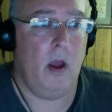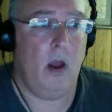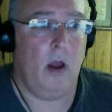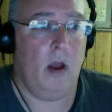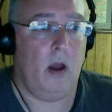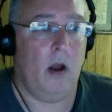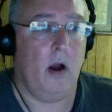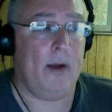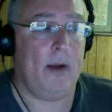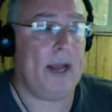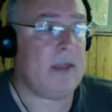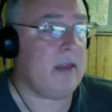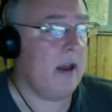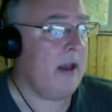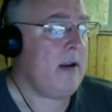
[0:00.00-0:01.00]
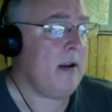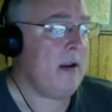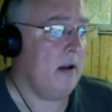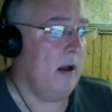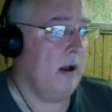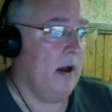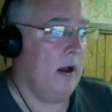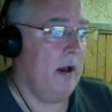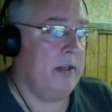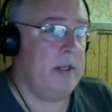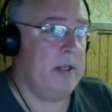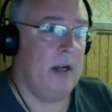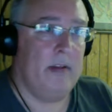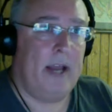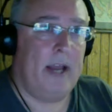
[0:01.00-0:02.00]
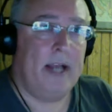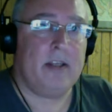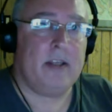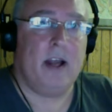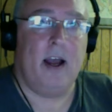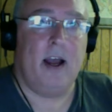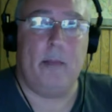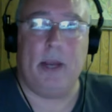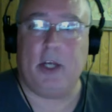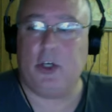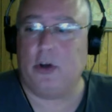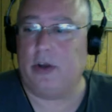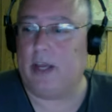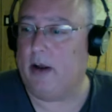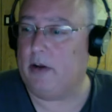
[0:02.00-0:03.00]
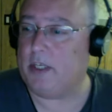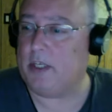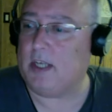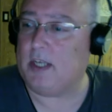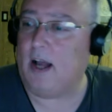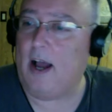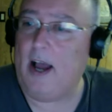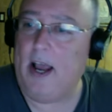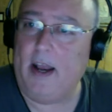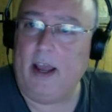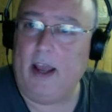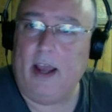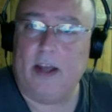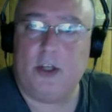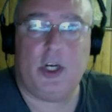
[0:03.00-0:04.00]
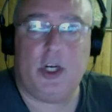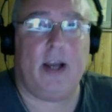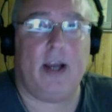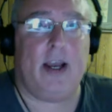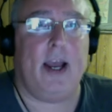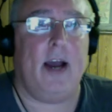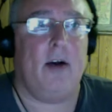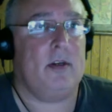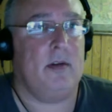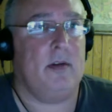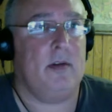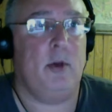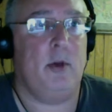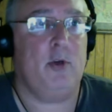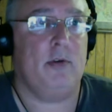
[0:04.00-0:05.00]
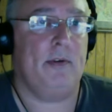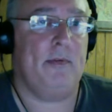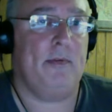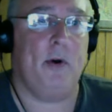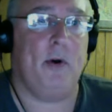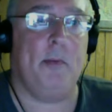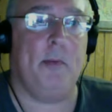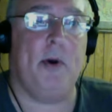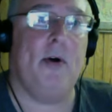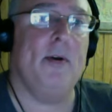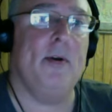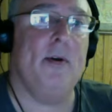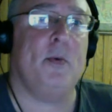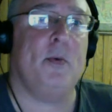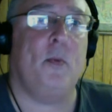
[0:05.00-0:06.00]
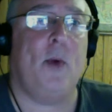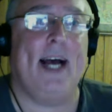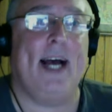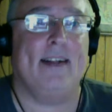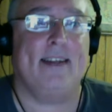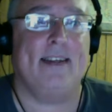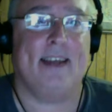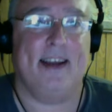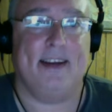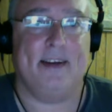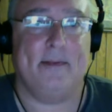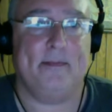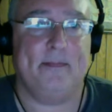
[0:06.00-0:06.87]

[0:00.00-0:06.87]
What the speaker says: All right, then. Until next time, make sure to get outside and check out Mutual of Omaha's Wild Kingdom.